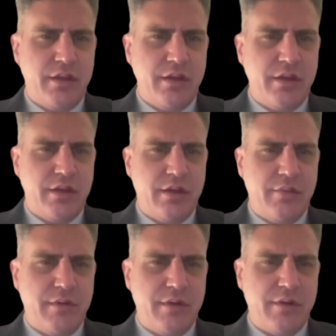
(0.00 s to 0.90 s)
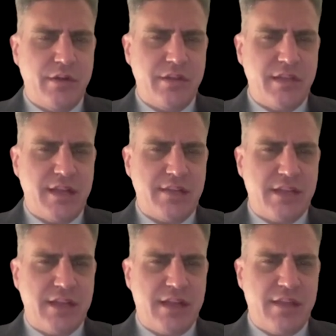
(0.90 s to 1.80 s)
a data
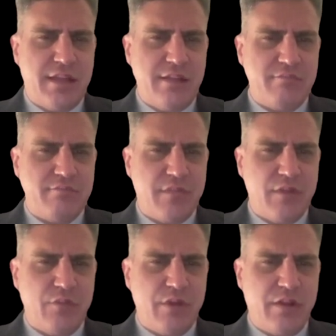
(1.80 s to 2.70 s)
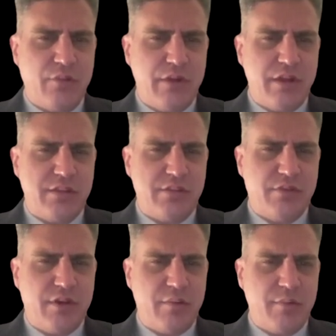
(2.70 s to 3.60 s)
set, and then it's
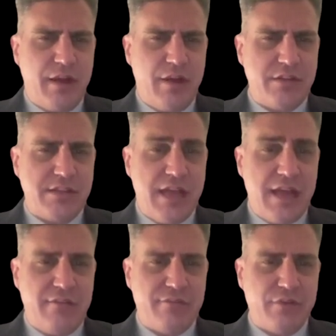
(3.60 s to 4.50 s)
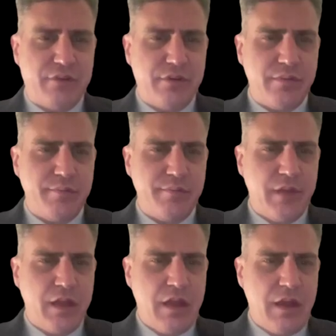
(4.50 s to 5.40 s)
very balanced after.
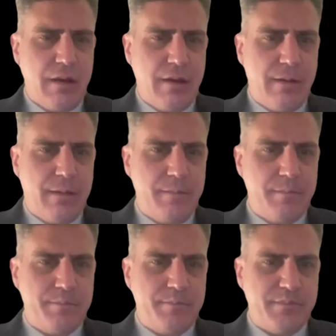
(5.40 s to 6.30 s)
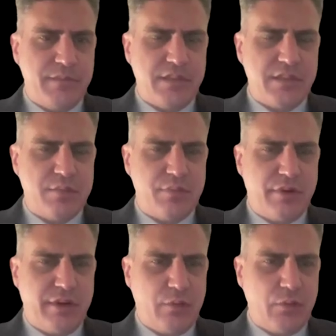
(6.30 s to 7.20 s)
This did
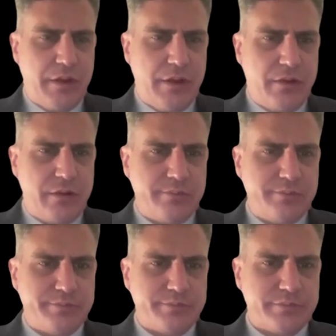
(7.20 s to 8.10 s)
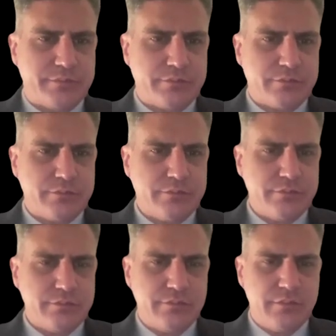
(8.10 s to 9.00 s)
pretty well.
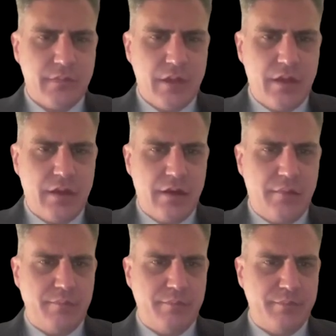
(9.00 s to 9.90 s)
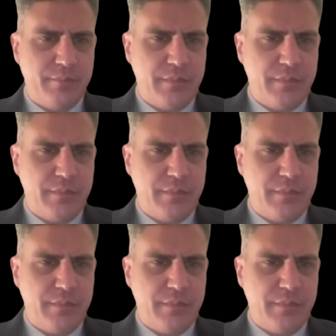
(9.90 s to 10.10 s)
Um,